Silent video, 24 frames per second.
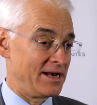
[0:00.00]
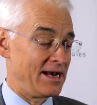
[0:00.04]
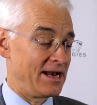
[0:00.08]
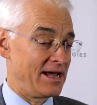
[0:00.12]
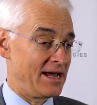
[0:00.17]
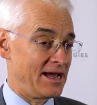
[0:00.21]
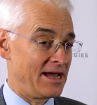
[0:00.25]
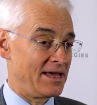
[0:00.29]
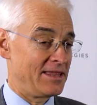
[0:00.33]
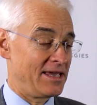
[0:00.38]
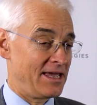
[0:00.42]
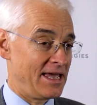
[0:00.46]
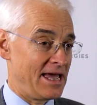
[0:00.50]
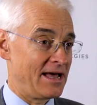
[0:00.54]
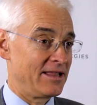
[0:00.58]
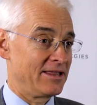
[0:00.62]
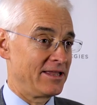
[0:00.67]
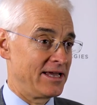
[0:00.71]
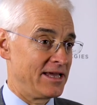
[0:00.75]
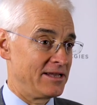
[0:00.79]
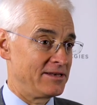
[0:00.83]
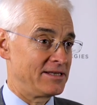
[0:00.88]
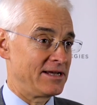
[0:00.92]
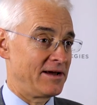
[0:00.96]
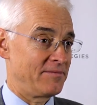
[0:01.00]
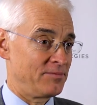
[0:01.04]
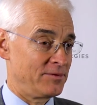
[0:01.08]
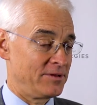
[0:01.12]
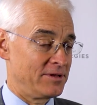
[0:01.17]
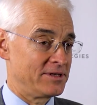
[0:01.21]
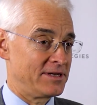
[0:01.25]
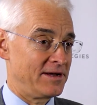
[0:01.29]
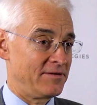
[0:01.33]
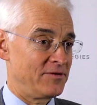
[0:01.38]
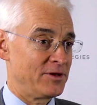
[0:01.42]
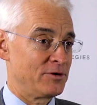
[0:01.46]
and I think Elliott
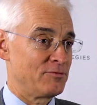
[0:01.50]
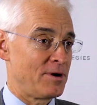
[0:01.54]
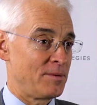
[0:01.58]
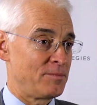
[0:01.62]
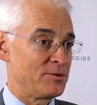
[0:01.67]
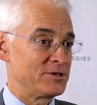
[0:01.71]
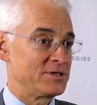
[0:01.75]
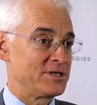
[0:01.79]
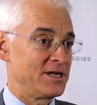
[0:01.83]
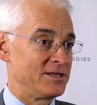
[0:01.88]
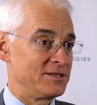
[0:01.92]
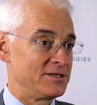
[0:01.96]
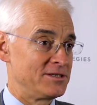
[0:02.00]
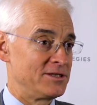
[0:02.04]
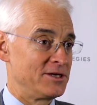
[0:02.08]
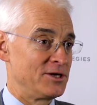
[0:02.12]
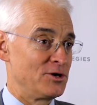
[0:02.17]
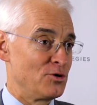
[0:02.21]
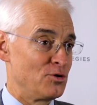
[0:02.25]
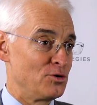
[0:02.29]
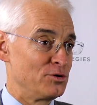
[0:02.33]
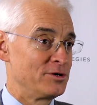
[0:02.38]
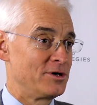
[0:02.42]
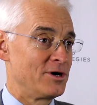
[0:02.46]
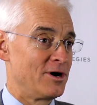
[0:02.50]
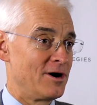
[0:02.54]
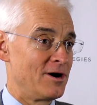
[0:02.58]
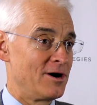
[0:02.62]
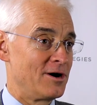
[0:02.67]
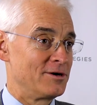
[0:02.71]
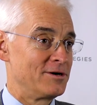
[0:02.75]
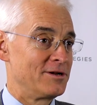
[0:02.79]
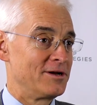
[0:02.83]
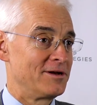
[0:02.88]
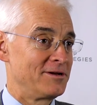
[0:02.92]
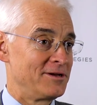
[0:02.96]
definitely represents the old
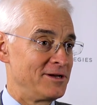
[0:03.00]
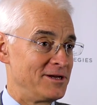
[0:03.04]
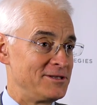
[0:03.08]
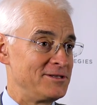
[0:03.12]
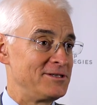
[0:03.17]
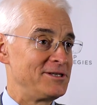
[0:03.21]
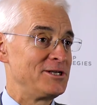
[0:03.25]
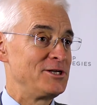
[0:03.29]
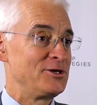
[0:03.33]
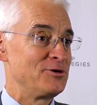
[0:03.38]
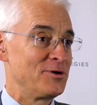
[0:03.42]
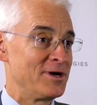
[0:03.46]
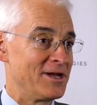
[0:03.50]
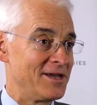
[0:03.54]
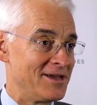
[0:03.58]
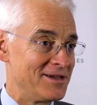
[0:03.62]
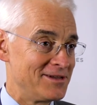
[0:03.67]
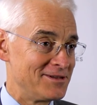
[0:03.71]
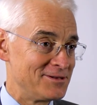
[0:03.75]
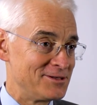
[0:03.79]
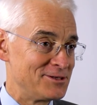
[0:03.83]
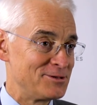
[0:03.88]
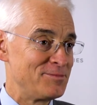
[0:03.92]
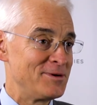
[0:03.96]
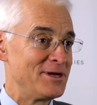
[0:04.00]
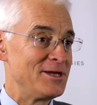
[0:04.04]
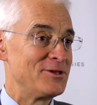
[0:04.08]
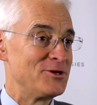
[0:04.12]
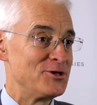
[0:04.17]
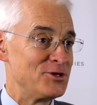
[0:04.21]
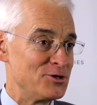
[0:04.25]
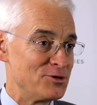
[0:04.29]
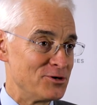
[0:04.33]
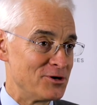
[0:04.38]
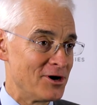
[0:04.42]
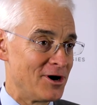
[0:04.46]
guard continuing to be the
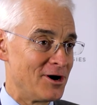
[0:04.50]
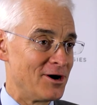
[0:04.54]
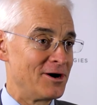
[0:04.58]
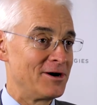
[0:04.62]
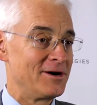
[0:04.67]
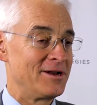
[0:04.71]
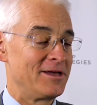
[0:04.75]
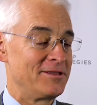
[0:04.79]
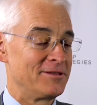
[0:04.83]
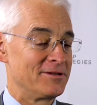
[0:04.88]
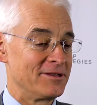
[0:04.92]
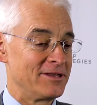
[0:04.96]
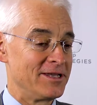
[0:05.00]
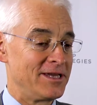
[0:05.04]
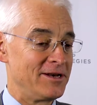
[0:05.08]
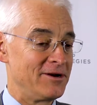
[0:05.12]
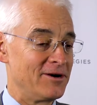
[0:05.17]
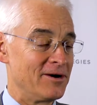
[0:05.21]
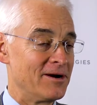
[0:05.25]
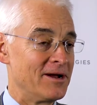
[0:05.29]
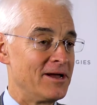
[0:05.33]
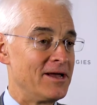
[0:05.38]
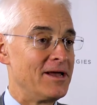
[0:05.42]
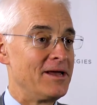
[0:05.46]
new guard and the leader,